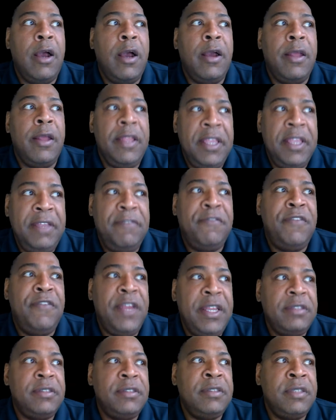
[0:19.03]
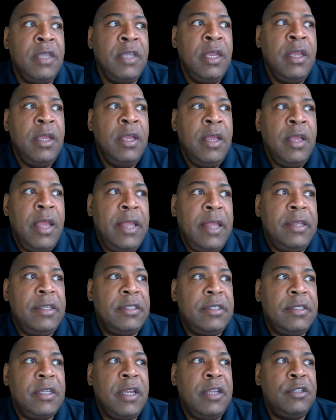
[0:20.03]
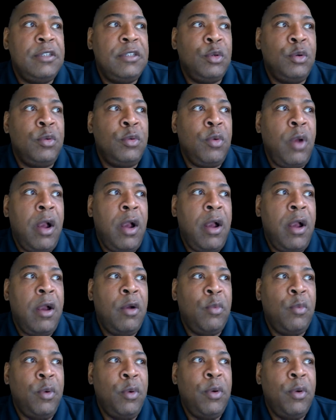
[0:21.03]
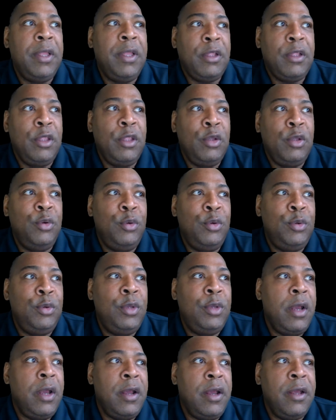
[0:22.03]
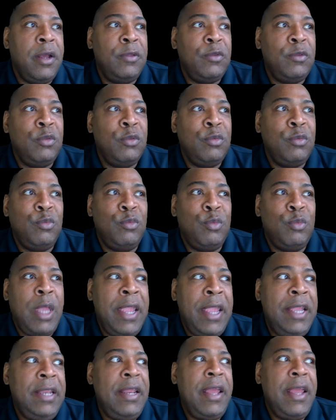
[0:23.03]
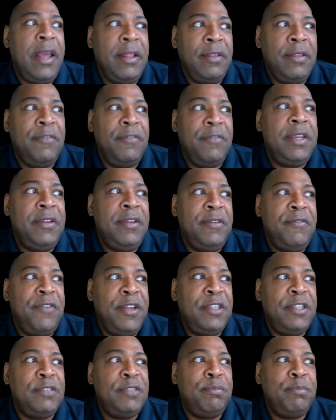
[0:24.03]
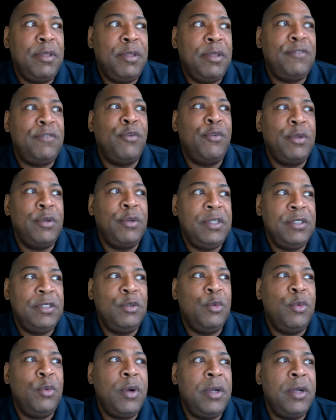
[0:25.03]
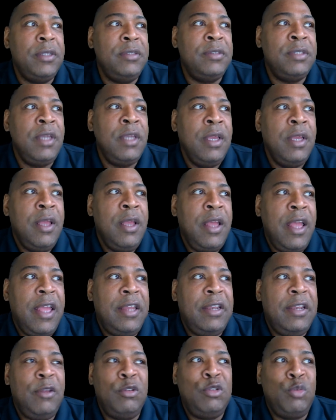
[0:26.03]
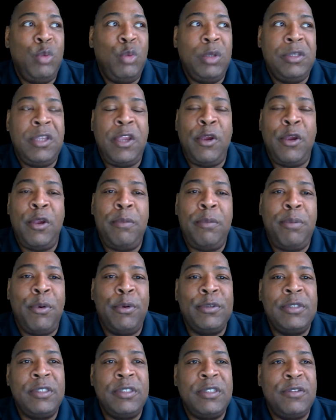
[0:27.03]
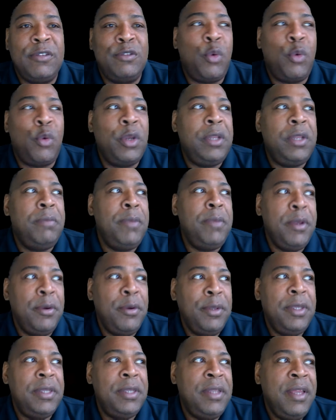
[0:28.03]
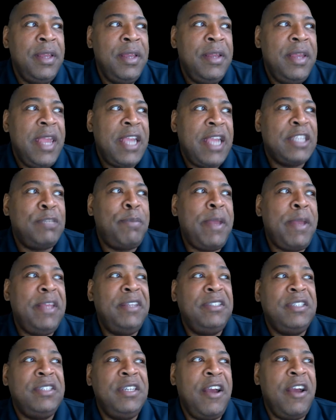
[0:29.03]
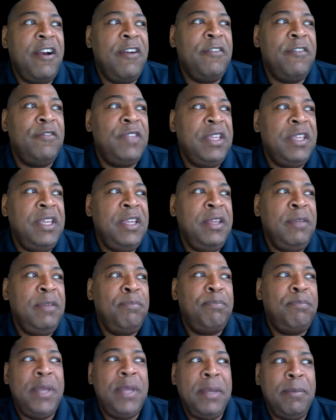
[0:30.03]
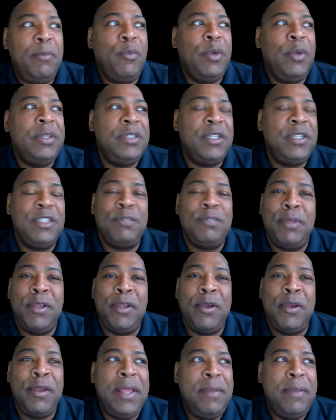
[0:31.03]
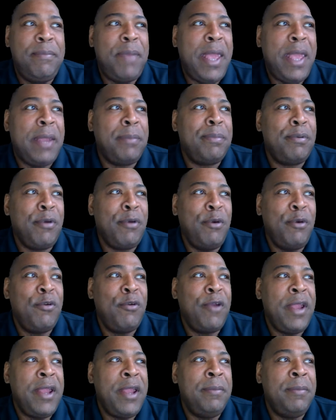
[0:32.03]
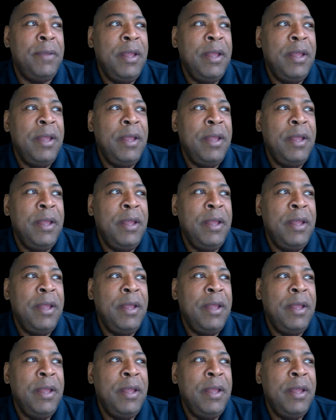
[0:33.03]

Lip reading: events, and the schedule will include 8 elevated events plus 4 additional ones, and it will carry purses of $20 million. Expansion of the PIP, which is Player Impact Program,